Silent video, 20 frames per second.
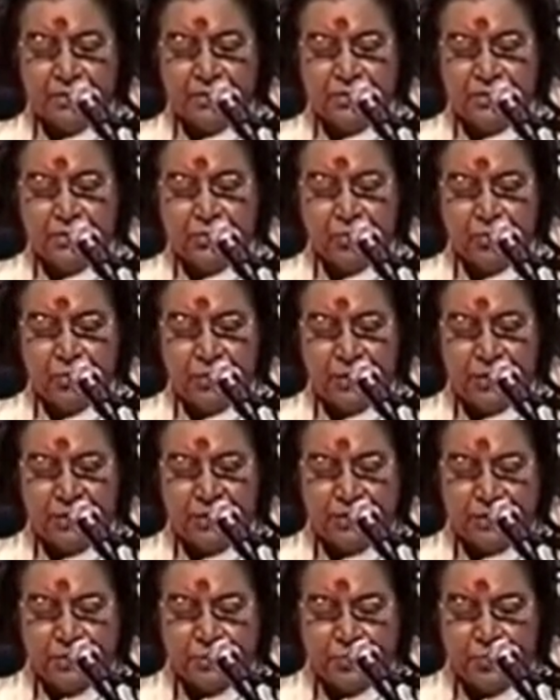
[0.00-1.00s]
So
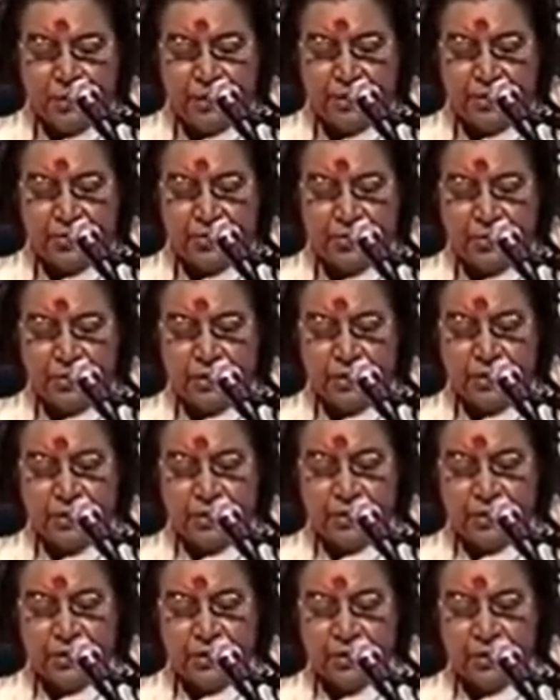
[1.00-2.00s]
please respect your
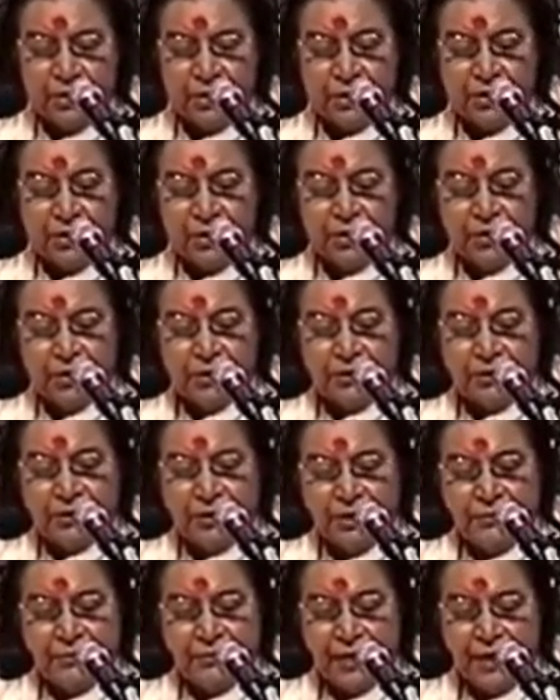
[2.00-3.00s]

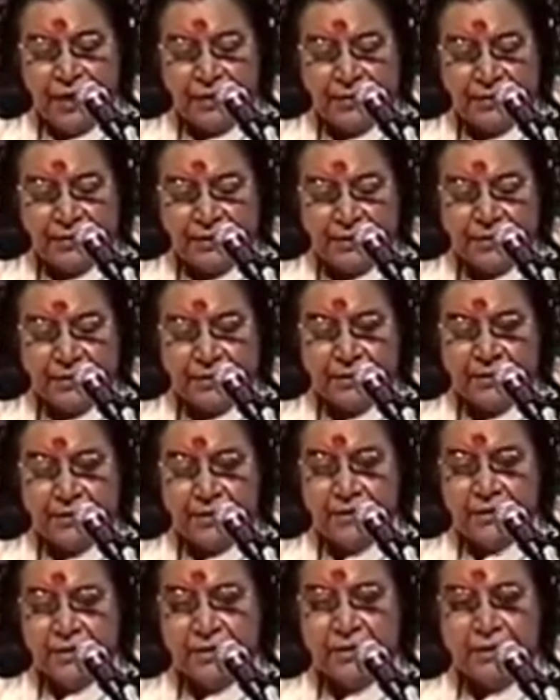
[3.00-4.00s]
self-realization
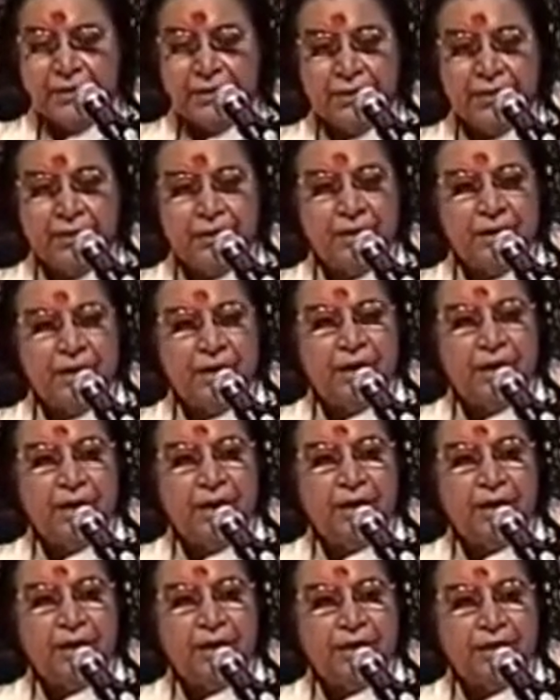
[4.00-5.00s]

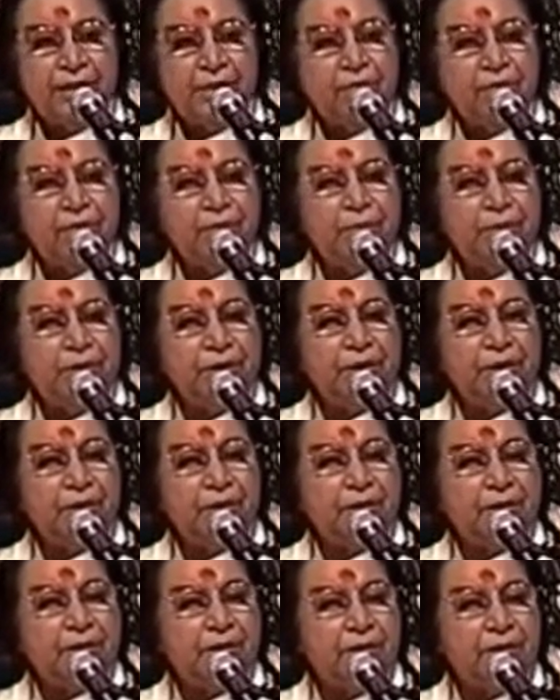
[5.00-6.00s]
and develop it
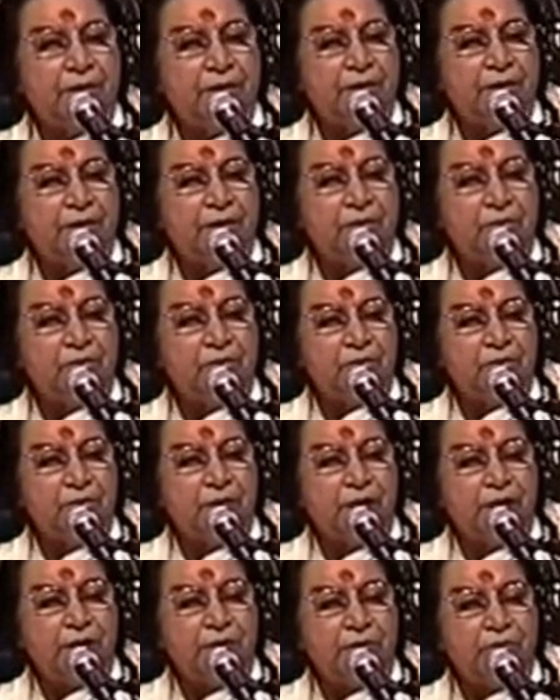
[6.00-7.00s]
so
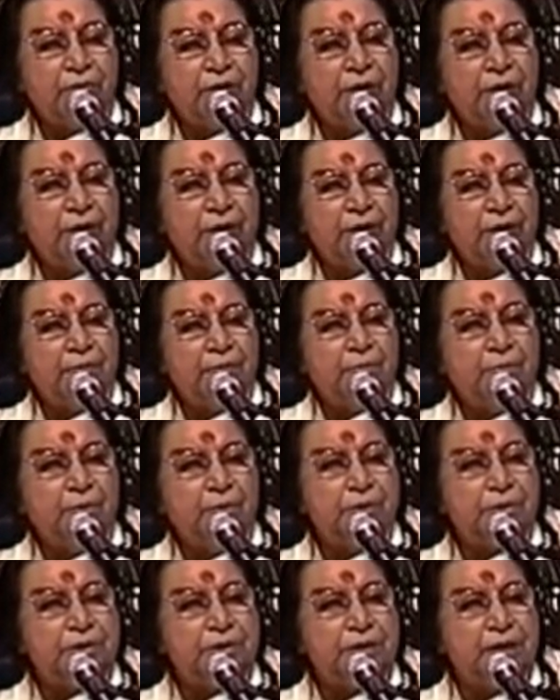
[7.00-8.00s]
that you can help
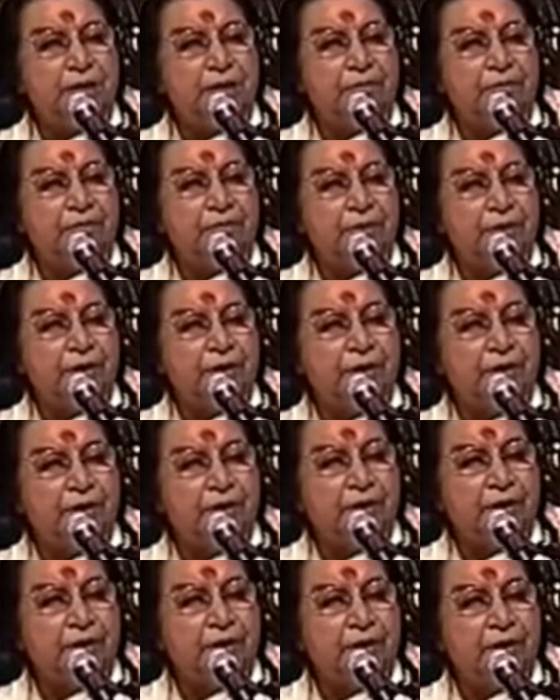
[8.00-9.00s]
yourself
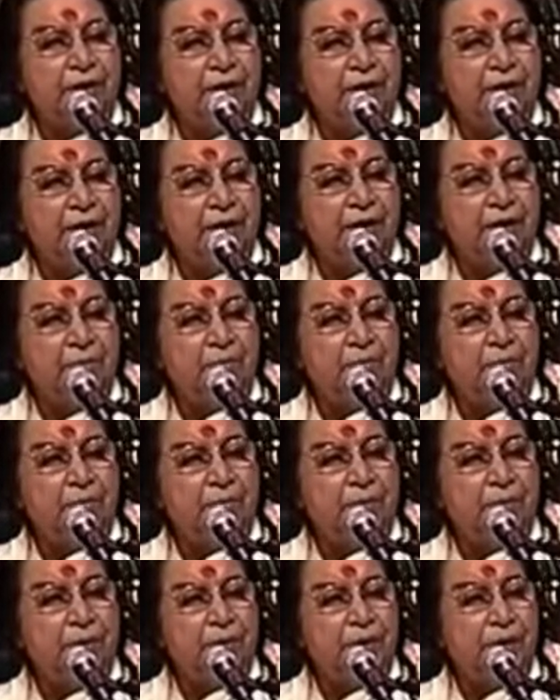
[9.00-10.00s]
and help
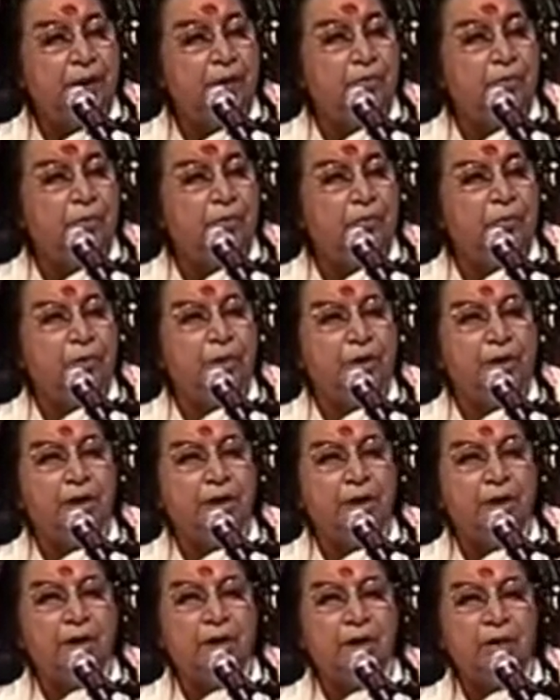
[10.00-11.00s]
everyone
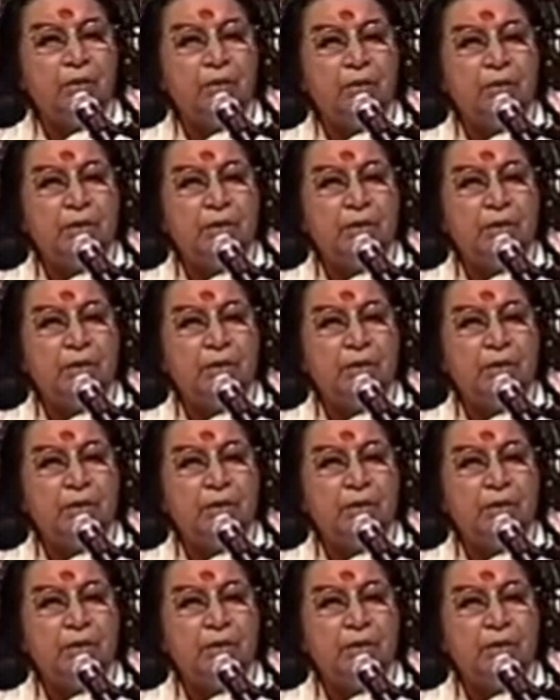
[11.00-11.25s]
around.